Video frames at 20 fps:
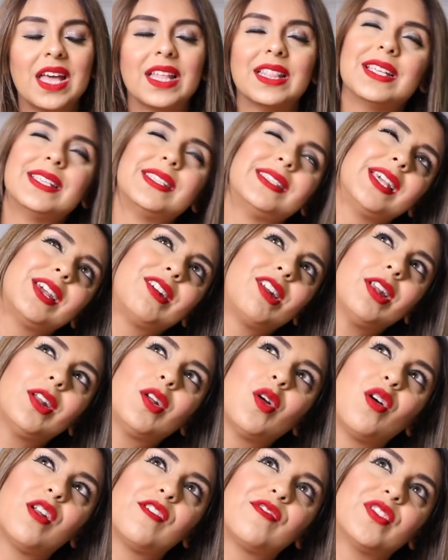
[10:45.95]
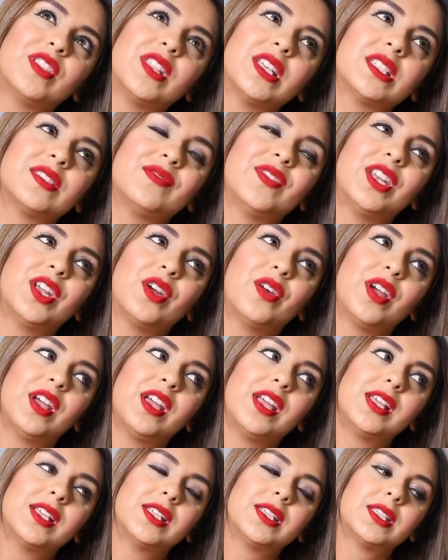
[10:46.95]
The secret code for this video
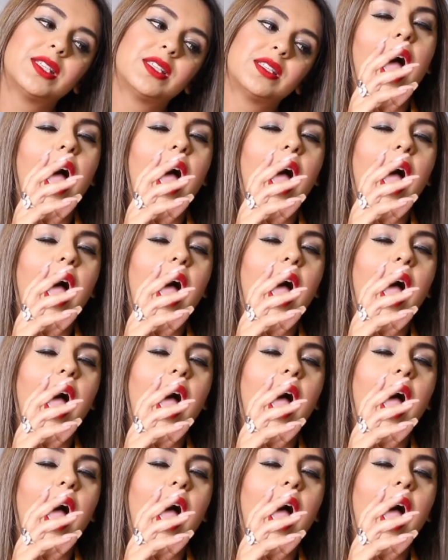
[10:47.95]
is,